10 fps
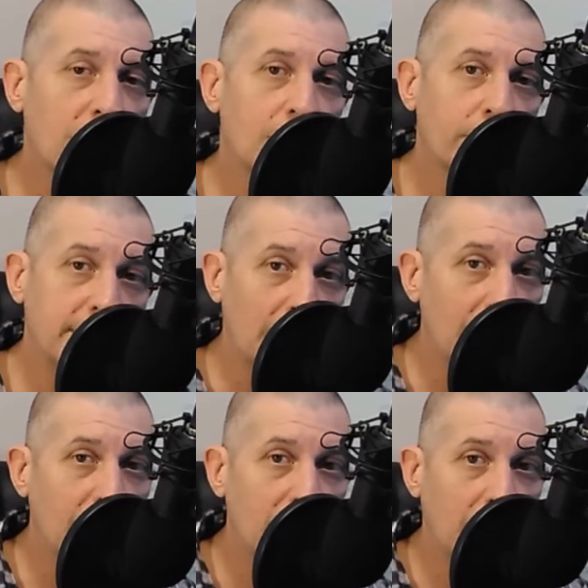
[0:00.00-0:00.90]
to do is
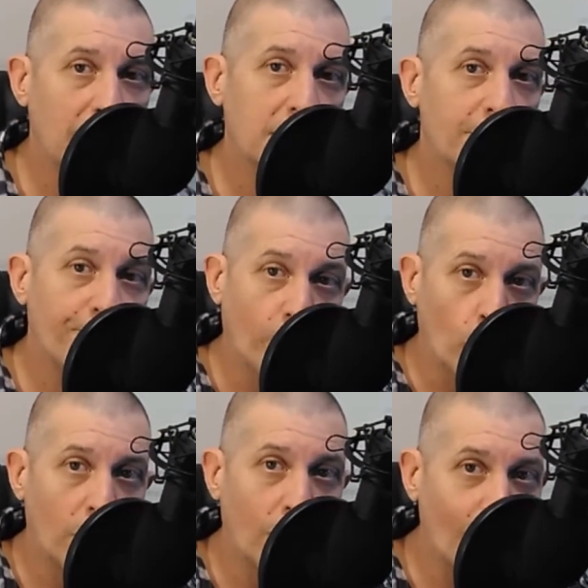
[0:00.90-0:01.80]
take the test
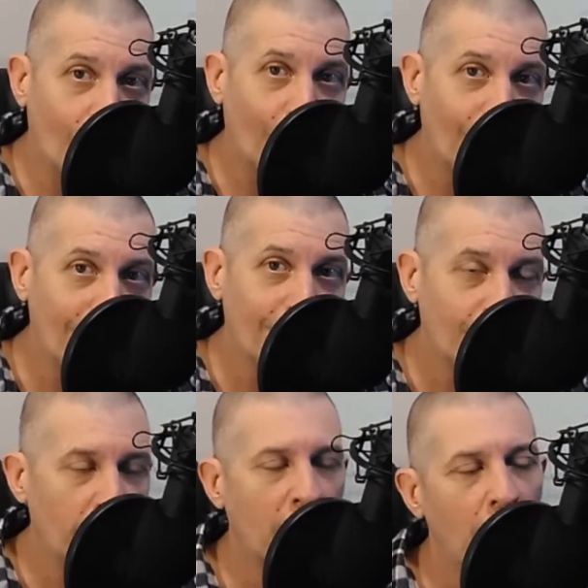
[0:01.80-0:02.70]
for her
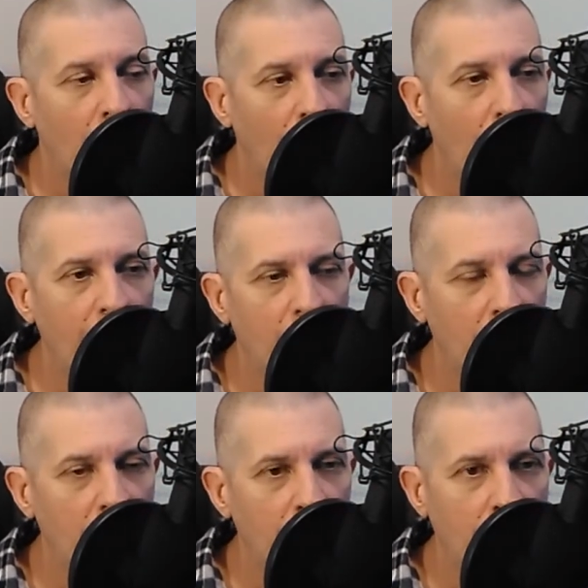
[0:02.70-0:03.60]
and
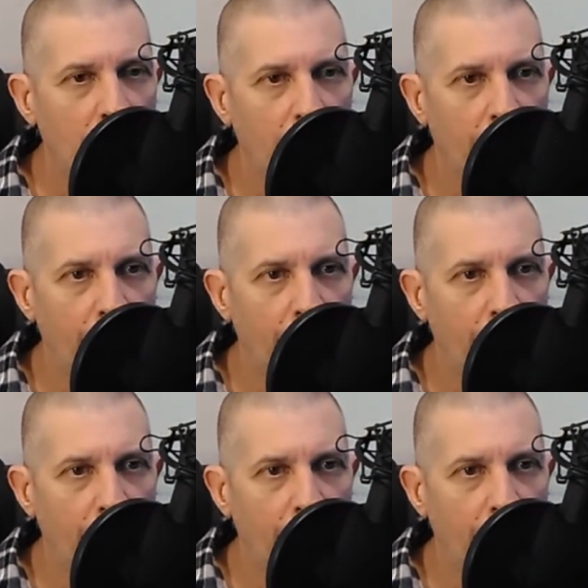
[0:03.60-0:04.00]
then